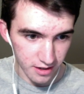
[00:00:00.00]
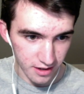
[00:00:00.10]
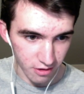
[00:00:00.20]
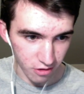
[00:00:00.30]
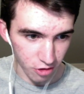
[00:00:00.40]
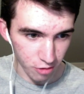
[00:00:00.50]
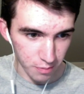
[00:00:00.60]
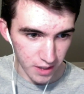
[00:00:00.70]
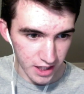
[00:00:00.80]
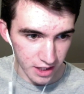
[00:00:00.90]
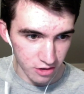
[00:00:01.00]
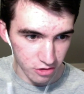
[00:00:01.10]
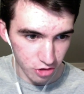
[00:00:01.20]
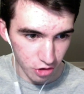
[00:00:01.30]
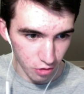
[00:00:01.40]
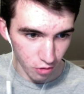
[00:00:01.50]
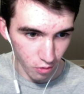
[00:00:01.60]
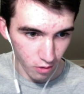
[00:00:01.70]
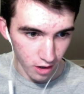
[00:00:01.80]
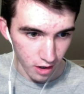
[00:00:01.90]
is Speen 2.